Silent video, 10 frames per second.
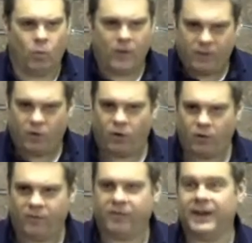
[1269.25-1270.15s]
with
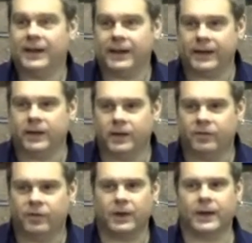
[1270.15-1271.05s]
all feeling,
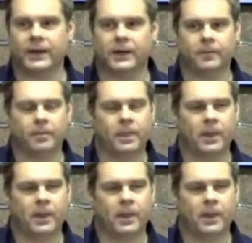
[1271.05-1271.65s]
if you like.